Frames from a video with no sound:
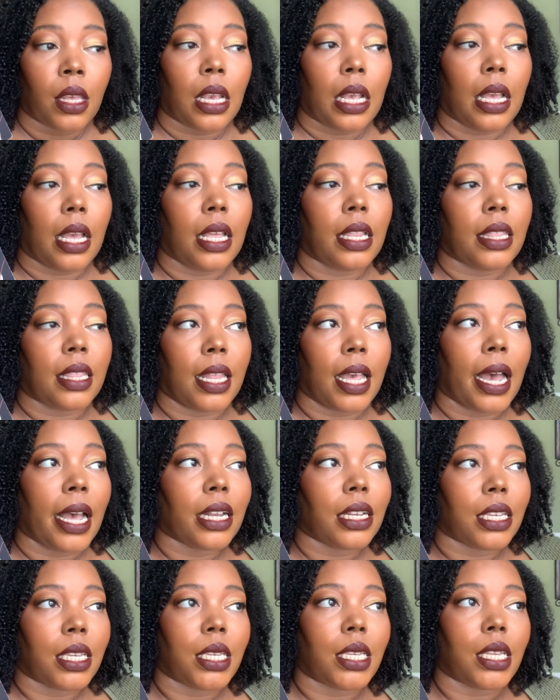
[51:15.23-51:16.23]
And
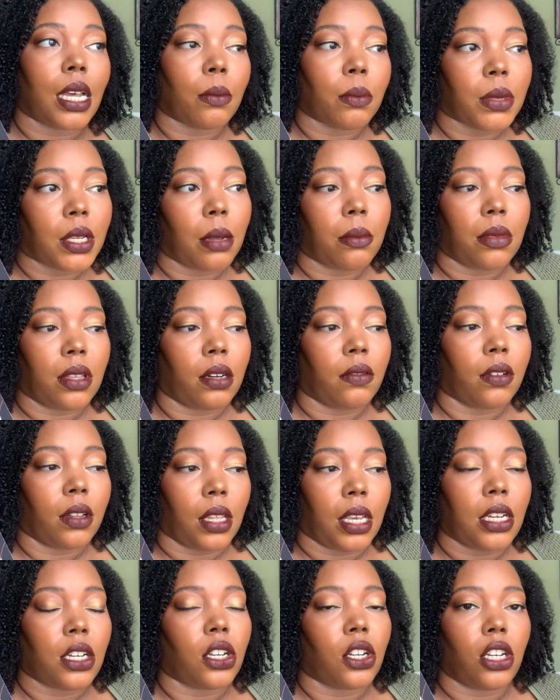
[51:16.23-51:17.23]
that sums up their
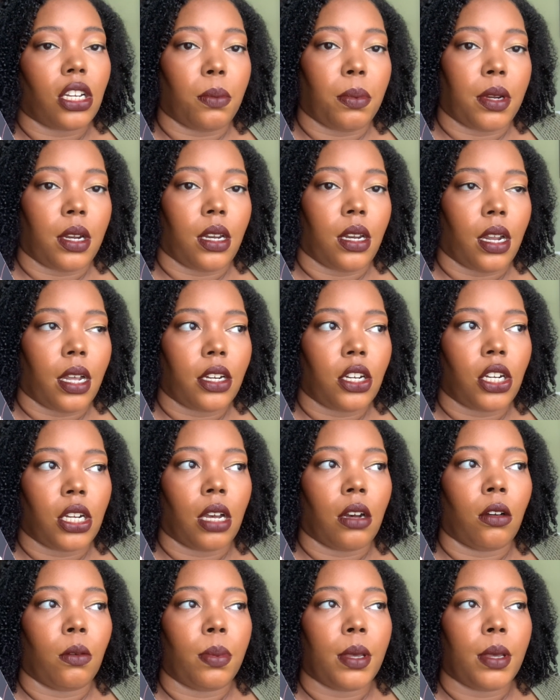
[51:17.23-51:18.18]
relationship in a nutshell.